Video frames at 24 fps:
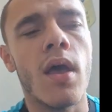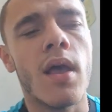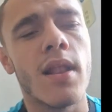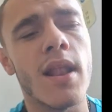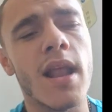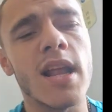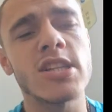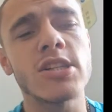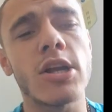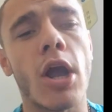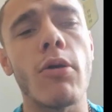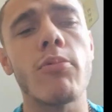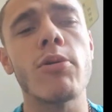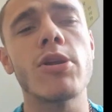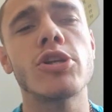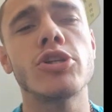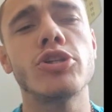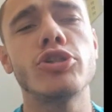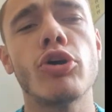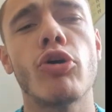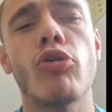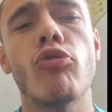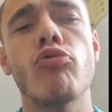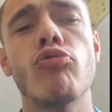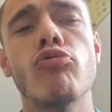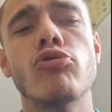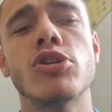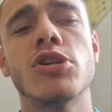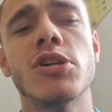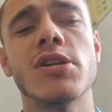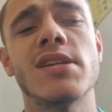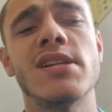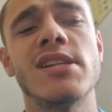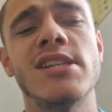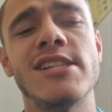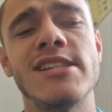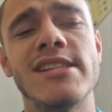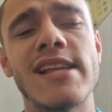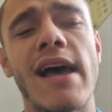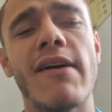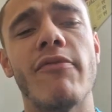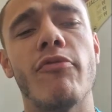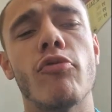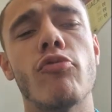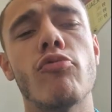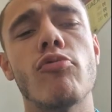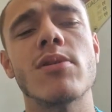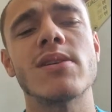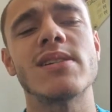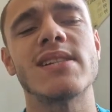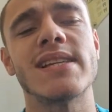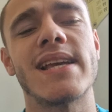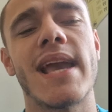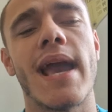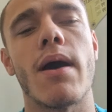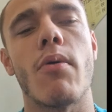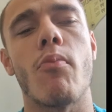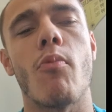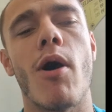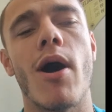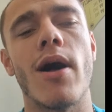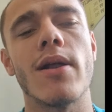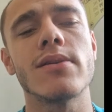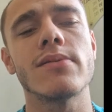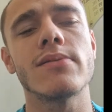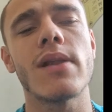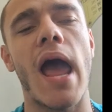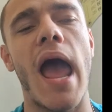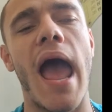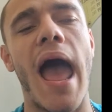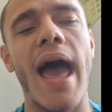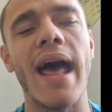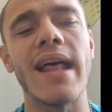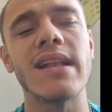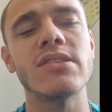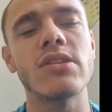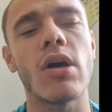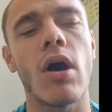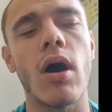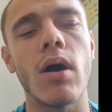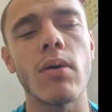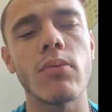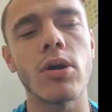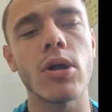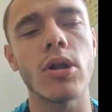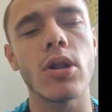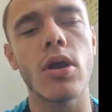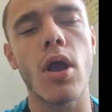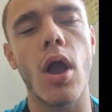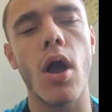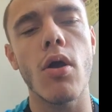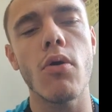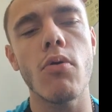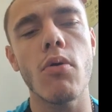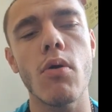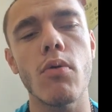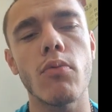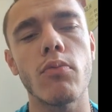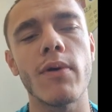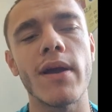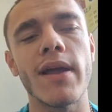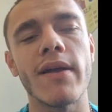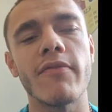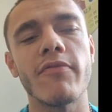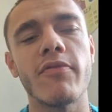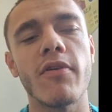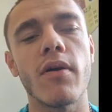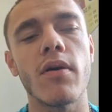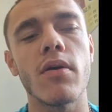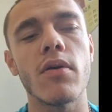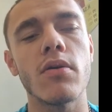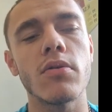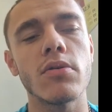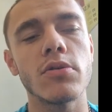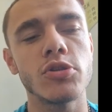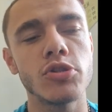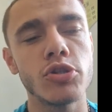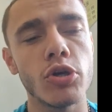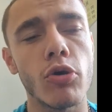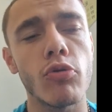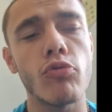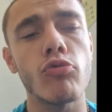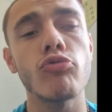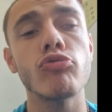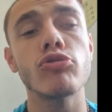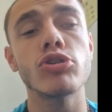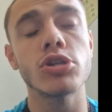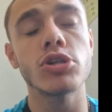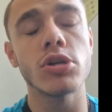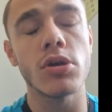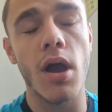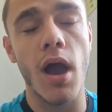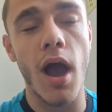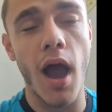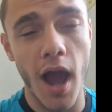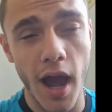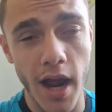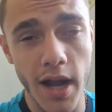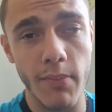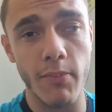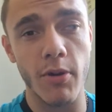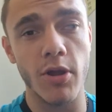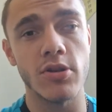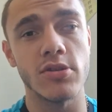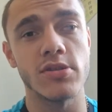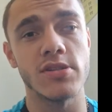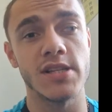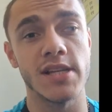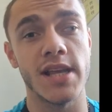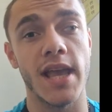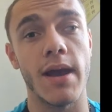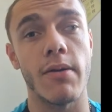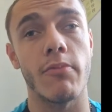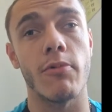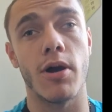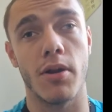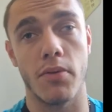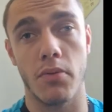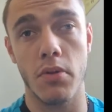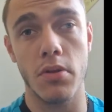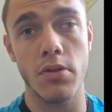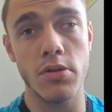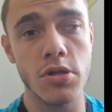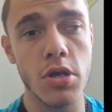Let's go with George Saville to get one. And I'm going to go with George Hanneman to get one.